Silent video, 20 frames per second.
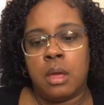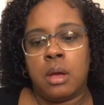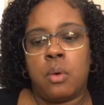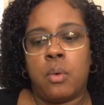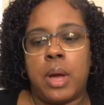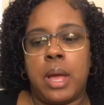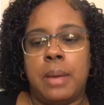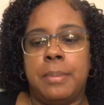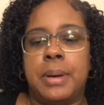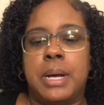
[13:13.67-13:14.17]

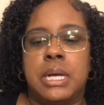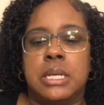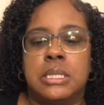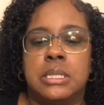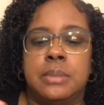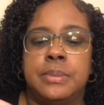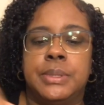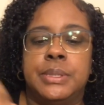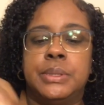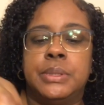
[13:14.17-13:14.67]
Quite
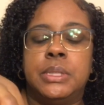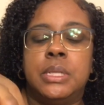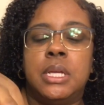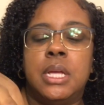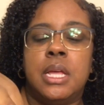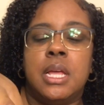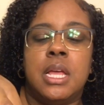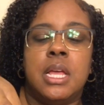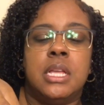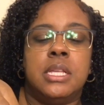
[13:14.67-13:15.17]
possible.
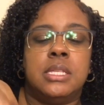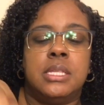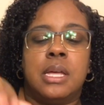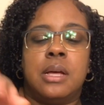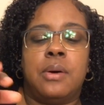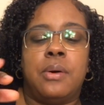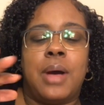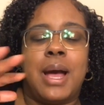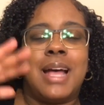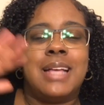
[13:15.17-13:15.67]

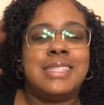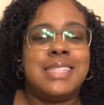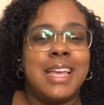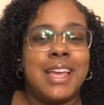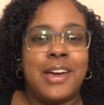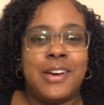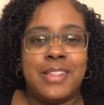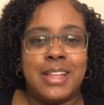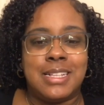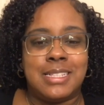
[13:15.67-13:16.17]
So I
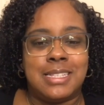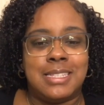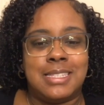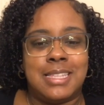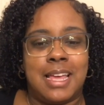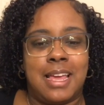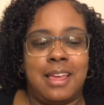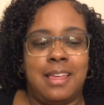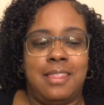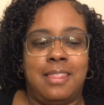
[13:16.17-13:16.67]
say all that to
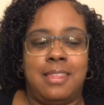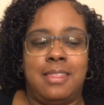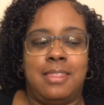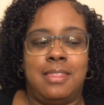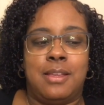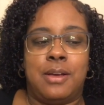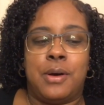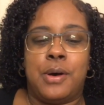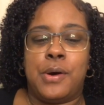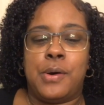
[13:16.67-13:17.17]
say that
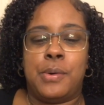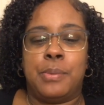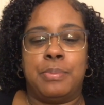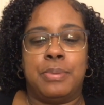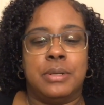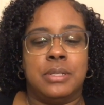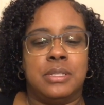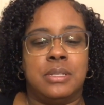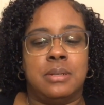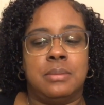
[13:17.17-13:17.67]
the whole
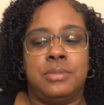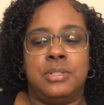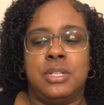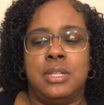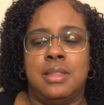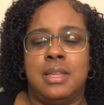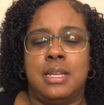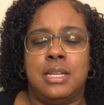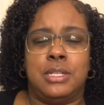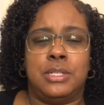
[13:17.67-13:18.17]

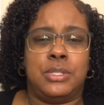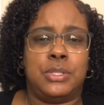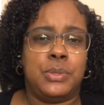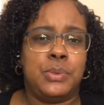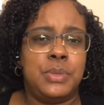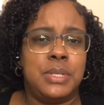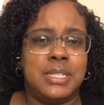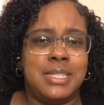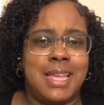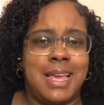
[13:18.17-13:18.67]
presumption that as
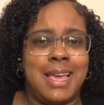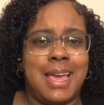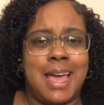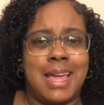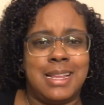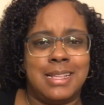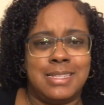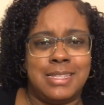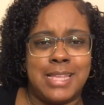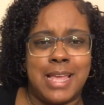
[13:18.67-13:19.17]
soon as they
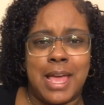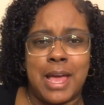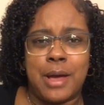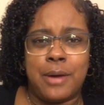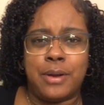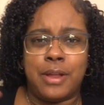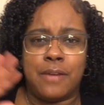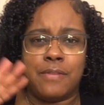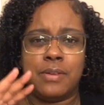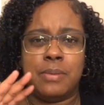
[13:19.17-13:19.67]
got in
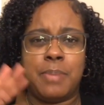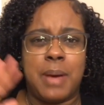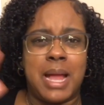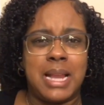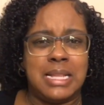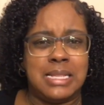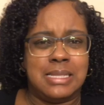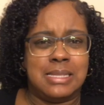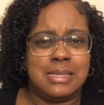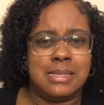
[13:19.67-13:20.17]
town,
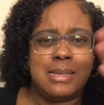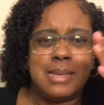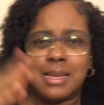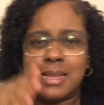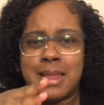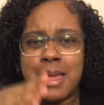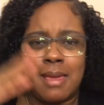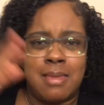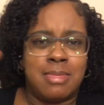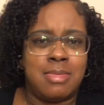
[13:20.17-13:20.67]
everybody's
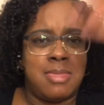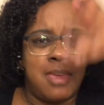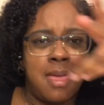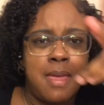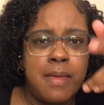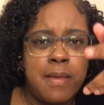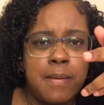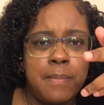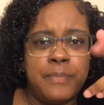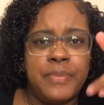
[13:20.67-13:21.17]
looking at
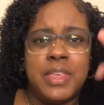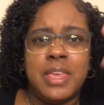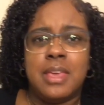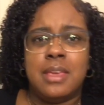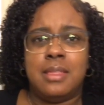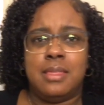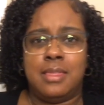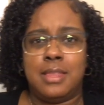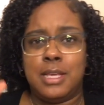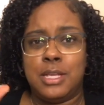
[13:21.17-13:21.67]
them,
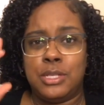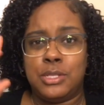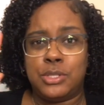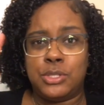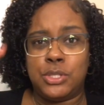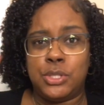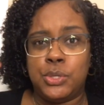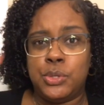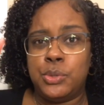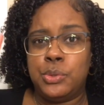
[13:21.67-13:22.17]
these
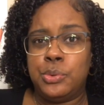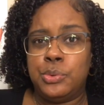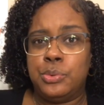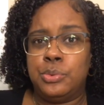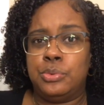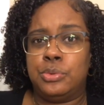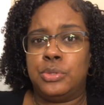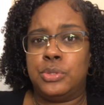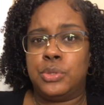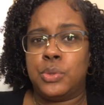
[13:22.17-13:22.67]

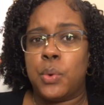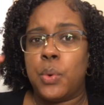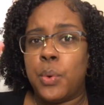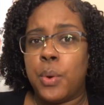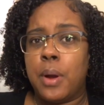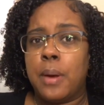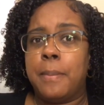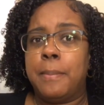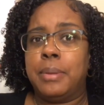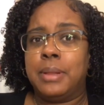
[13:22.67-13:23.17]
2
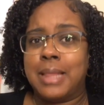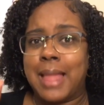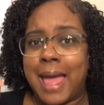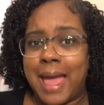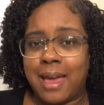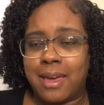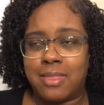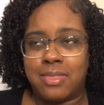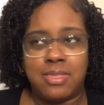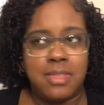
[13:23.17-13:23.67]
sore
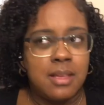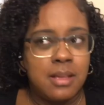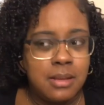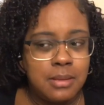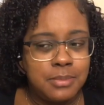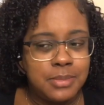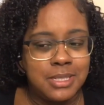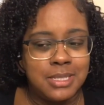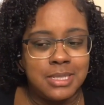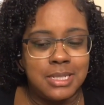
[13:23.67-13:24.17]
black
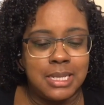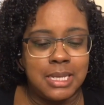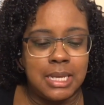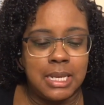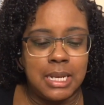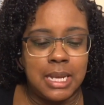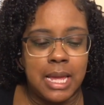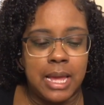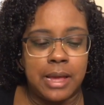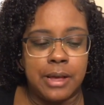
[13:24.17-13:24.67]
thumbs
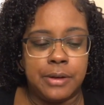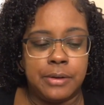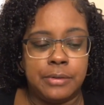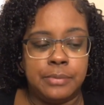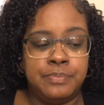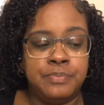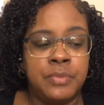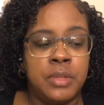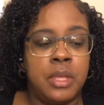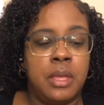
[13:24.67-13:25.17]
sticking
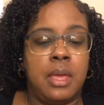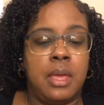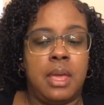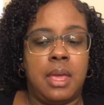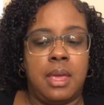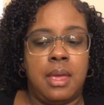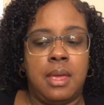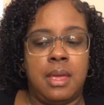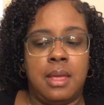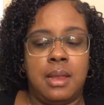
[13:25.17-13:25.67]
out
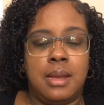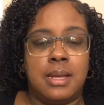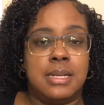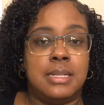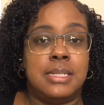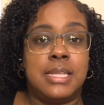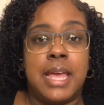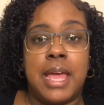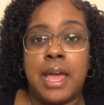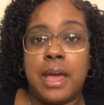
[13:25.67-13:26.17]
in a
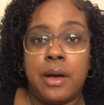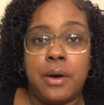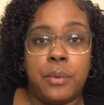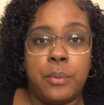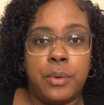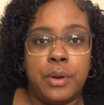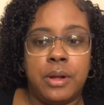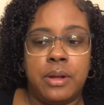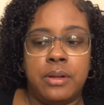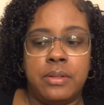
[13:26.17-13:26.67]

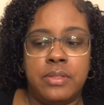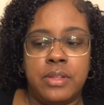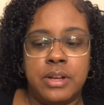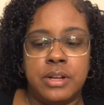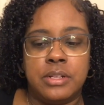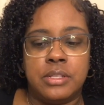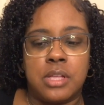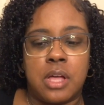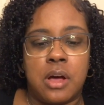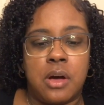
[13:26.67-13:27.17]
town where
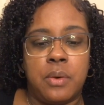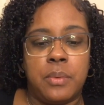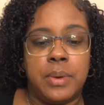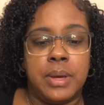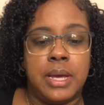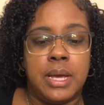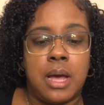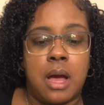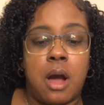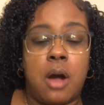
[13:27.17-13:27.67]
there's
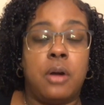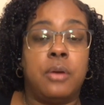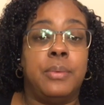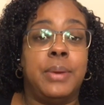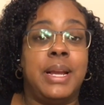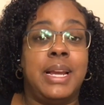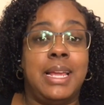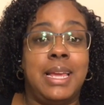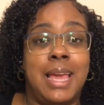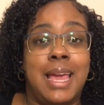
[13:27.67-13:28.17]

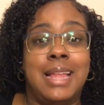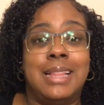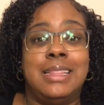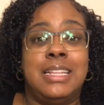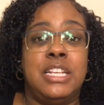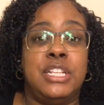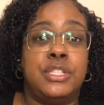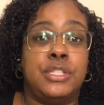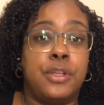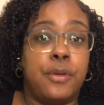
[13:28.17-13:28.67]
already at
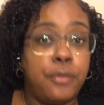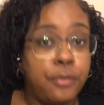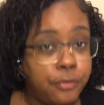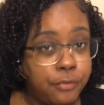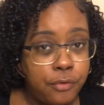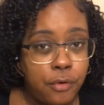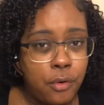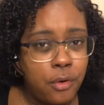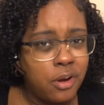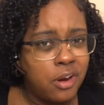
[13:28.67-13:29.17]
least
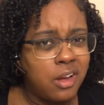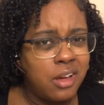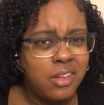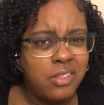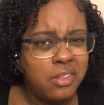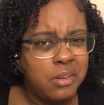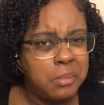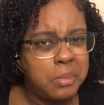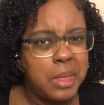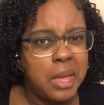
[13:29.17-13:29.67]
4
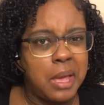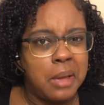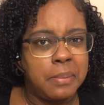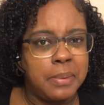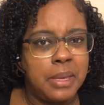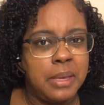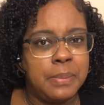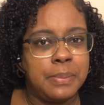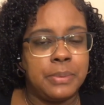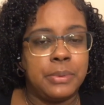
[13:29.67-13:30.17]
other black
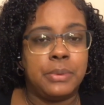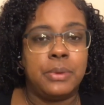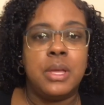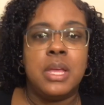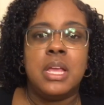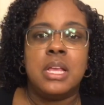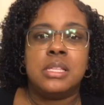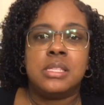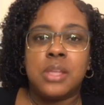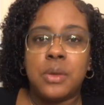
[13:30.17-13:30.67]
people.
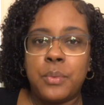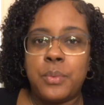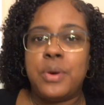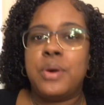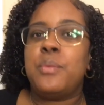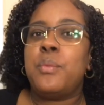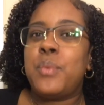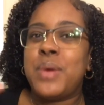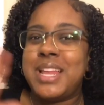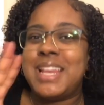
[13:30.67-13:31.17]
So
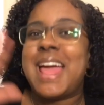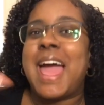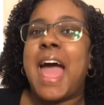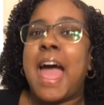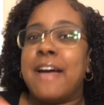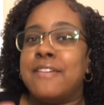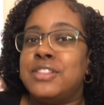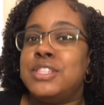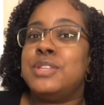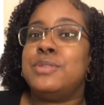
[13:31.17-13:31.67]
what we'd
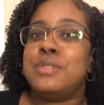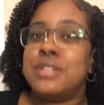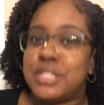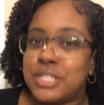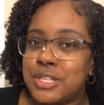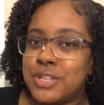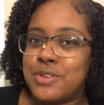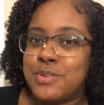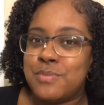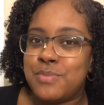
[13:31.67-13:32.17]
have to
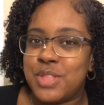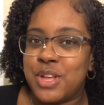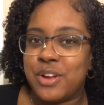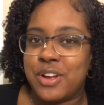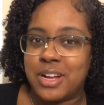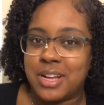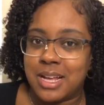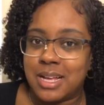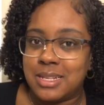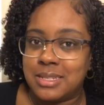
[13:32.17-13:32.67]
assume they're
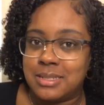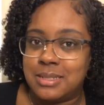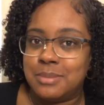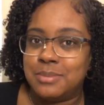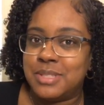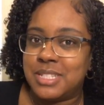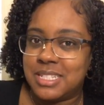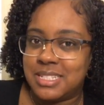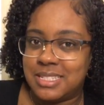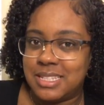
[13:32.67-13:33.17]

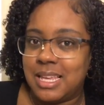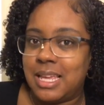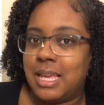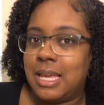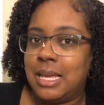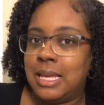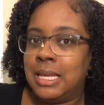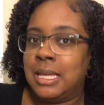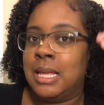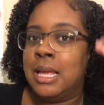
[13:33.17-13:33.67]
accustomed to
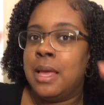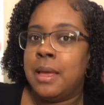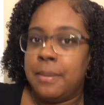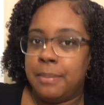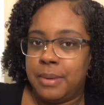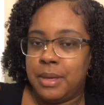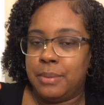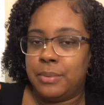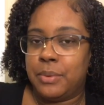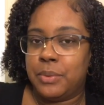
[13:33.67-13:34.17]
seeing
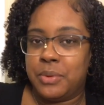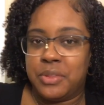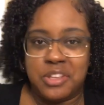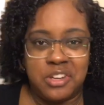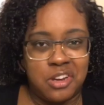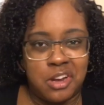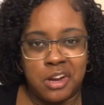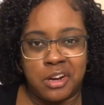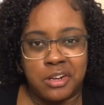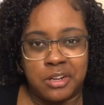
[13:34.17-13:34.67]
people with a
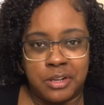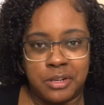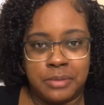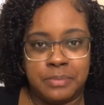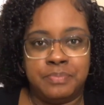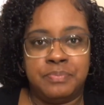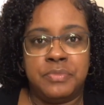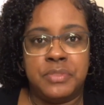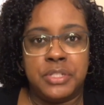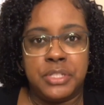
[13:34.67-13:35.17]
darker
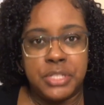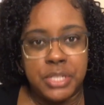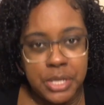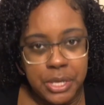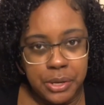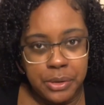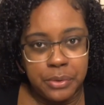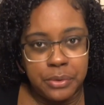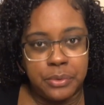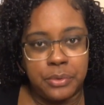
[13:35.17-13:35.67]

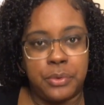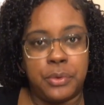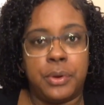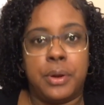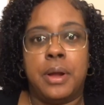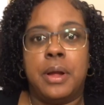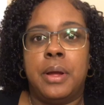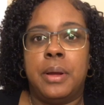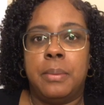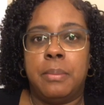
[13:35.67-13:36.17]
tone
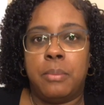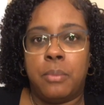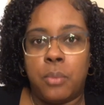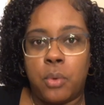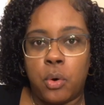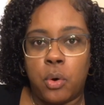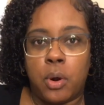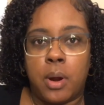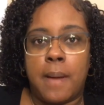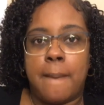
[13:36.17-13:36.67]
or
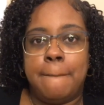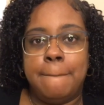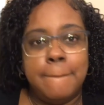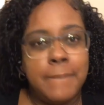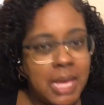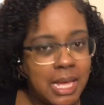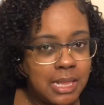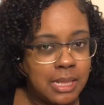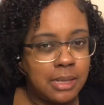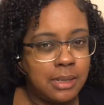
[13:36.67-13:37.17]
more
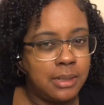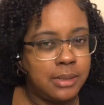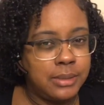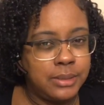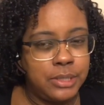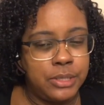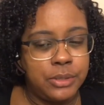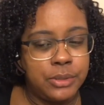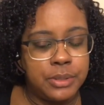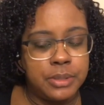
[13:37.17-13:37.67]

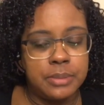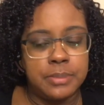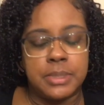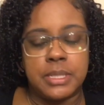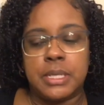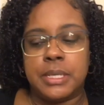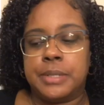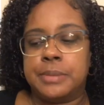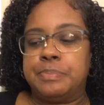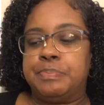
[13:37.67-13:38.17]
melanin. You know what I'm
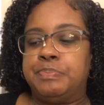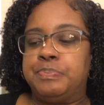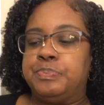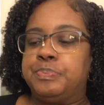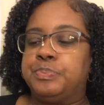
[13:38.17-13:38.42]
saying?